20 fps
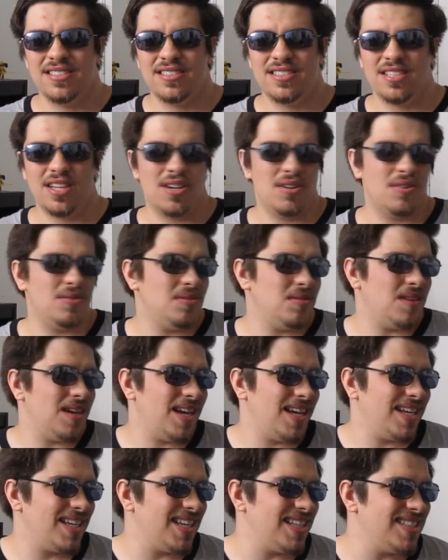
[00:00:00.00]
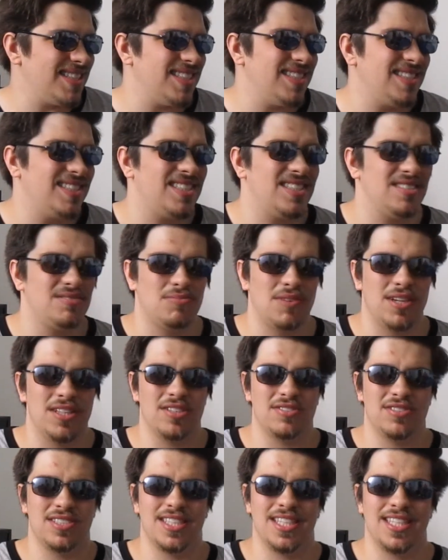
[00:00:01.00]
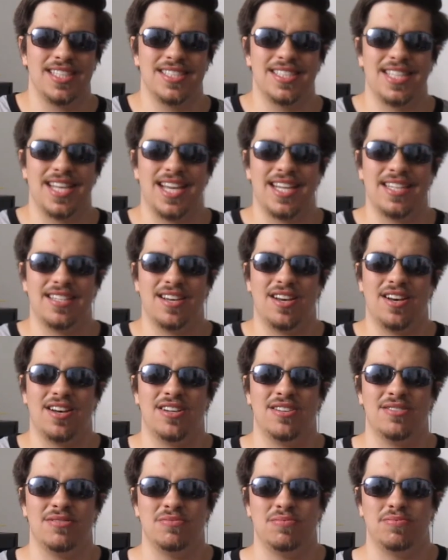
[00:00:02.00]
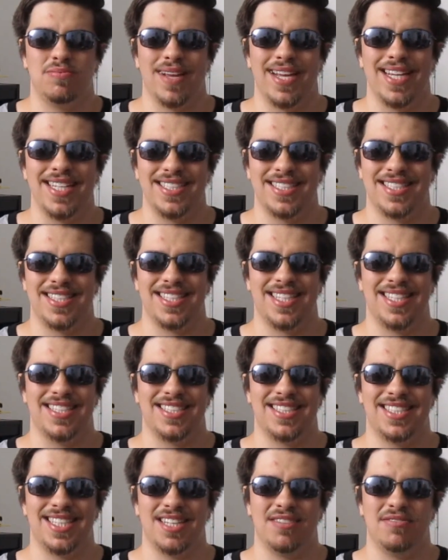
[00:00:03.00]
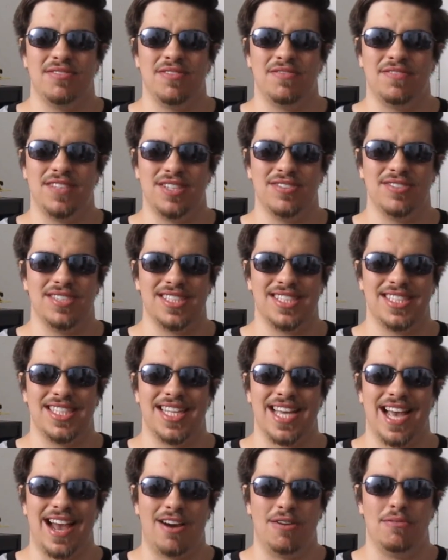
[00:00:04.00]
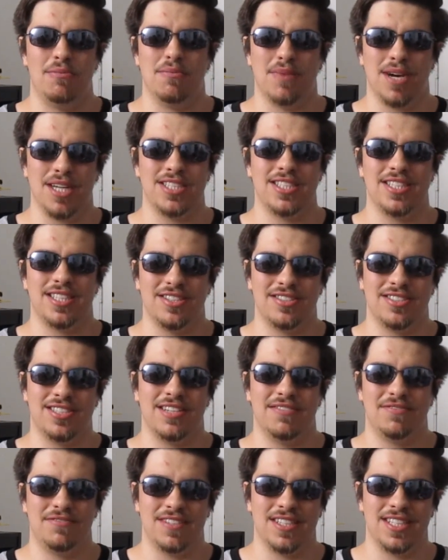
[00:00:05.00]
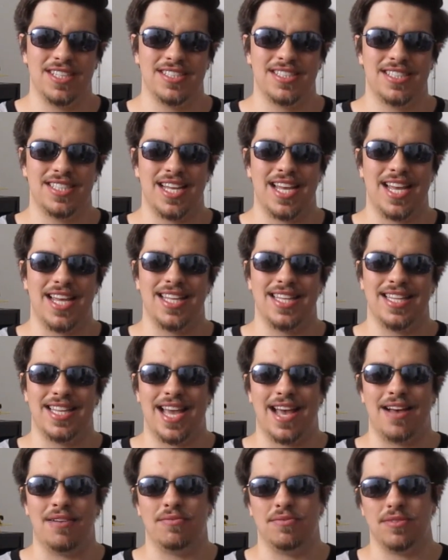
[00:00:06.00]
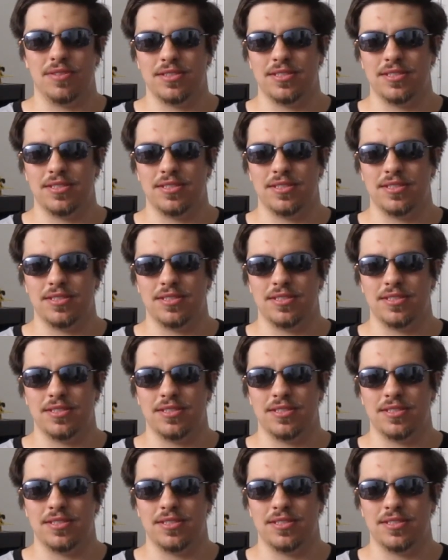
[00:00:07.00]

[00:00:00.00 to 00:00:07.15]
So I guess it's just one of those things that I'll wait and see a review to see how much they're different, and that will